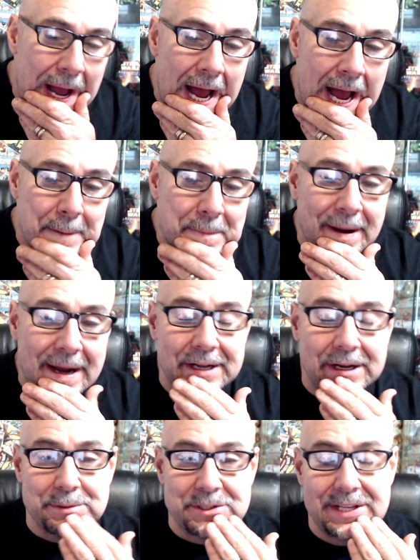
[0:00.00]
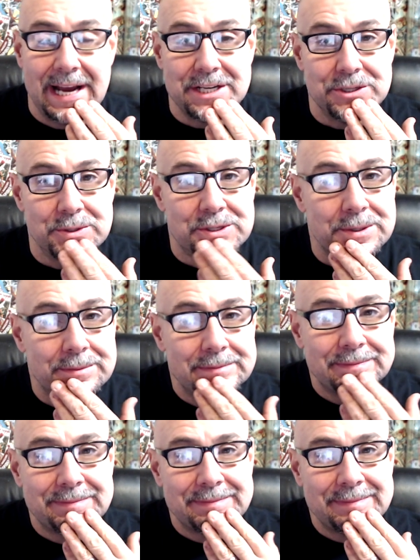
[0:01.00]
I've been buying a couple statues.
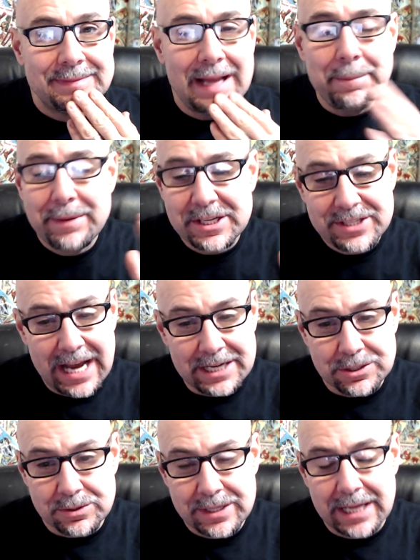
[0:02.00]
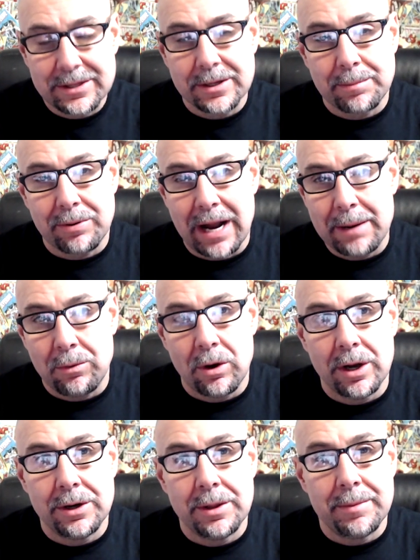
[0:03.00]
Not big statues, not the Prime one
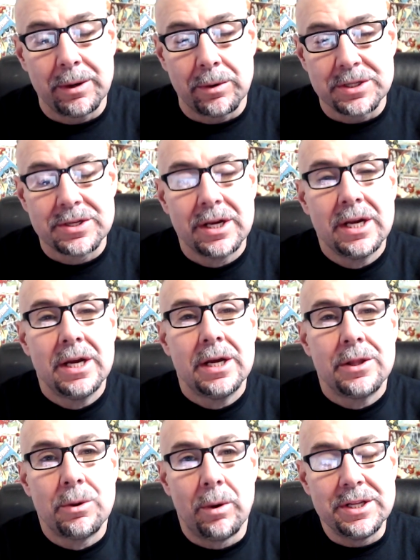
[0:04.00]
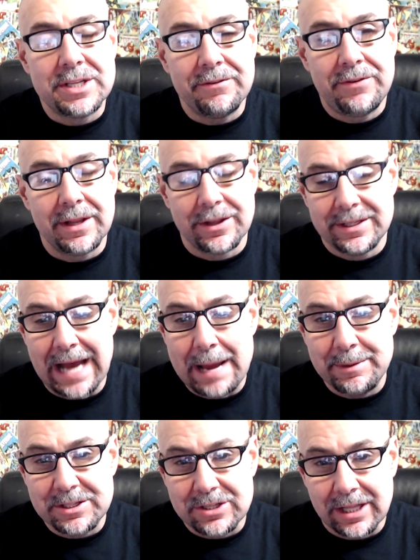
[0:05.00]
or the big ones. The ones that fit the
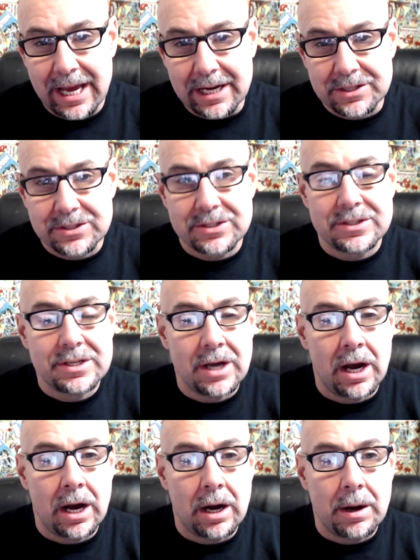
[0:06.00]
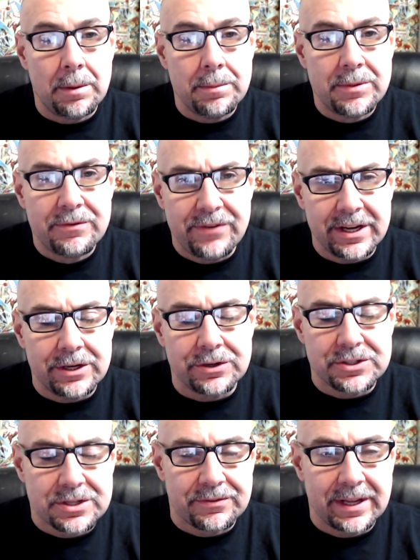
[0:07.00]
Diamond Selects, the figures and
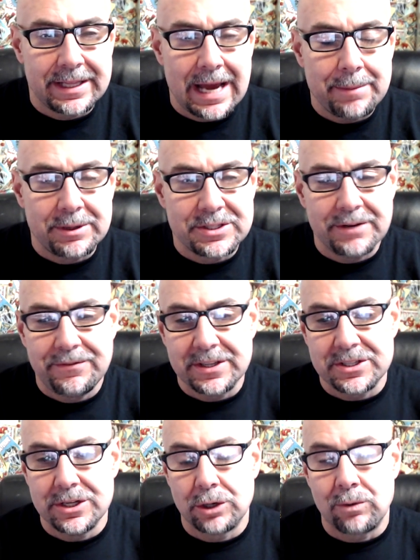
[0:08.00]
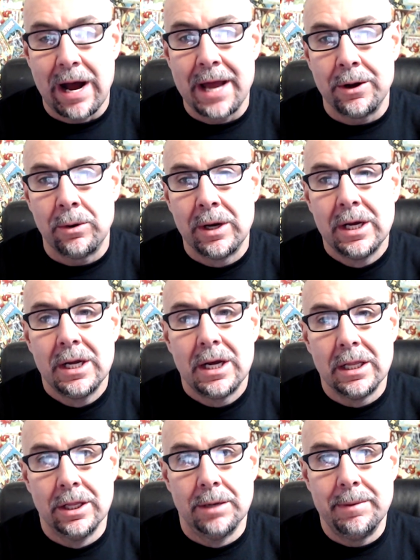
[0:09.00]
stuff like that, because it fits in the grotto a
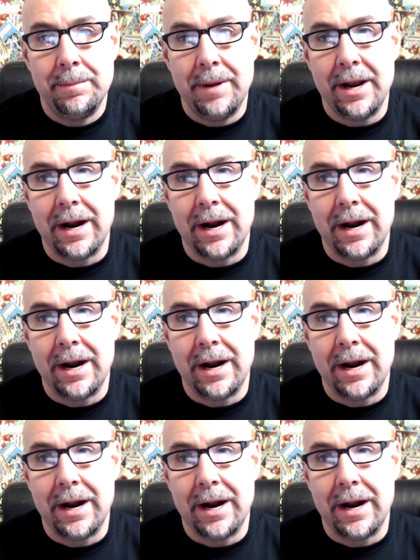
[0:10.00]
little bit better.